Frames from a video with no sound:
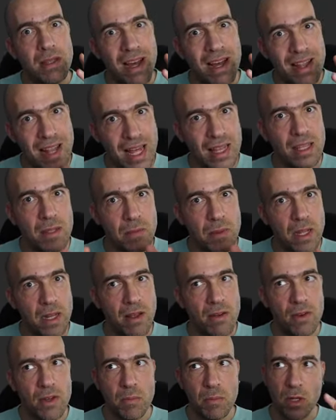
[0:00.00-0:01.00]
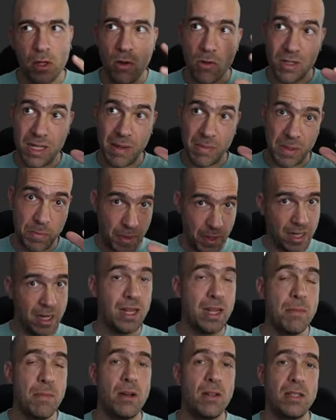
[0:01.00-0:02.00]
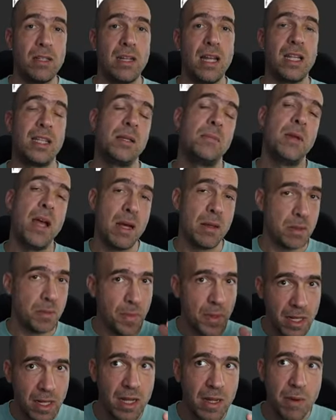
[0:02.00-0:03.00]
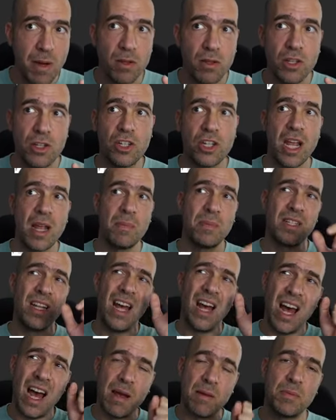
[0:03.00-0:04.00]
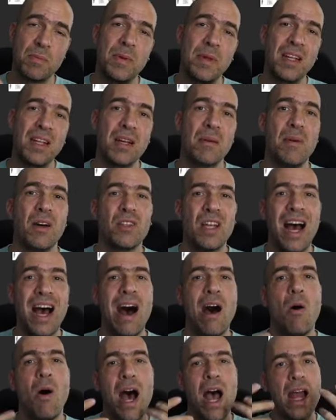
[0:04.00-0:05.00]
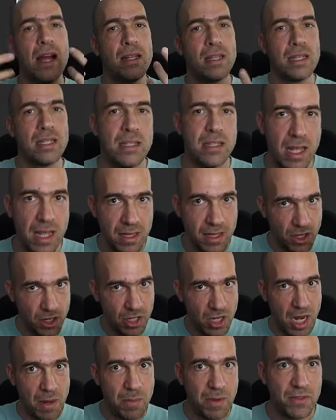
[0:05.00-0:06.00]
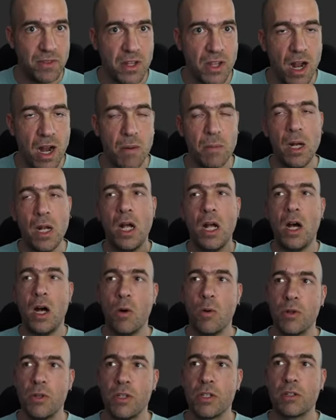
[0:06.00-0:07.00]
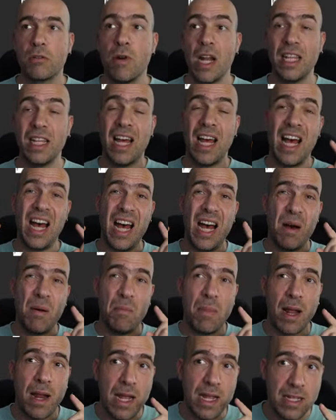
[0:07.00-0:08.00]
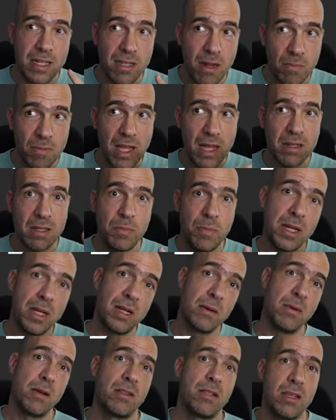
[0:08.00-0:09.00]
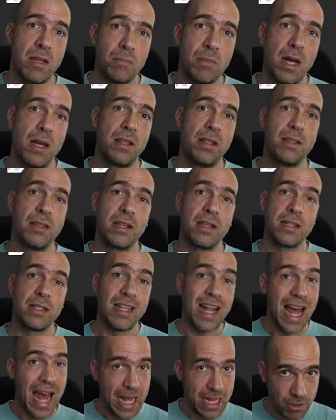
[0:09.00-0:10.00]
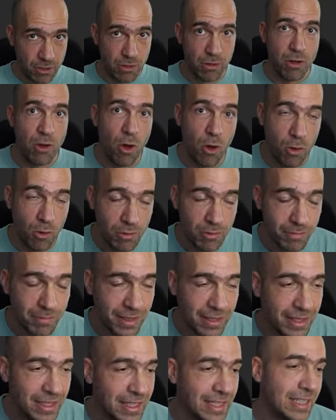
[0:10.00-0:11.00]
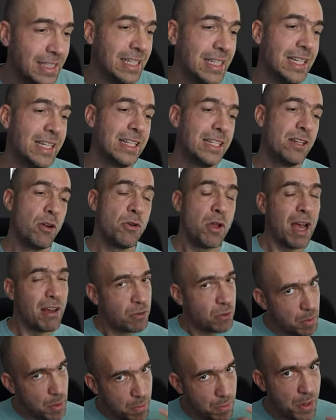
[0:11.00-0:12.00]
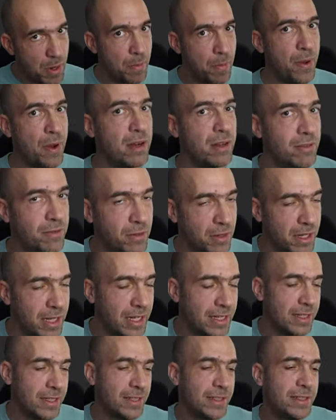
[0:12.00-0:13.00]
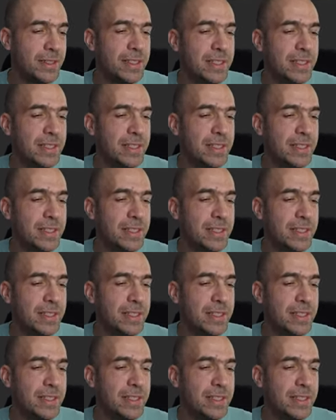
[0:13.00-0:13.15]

the anatomy and everything because i'm speaking about anatomy i'm speaking about the shapes i'm speaking about how i understand the shape of the arm which is great but i sometimes speak about some other things as you know so you have to be prepared for that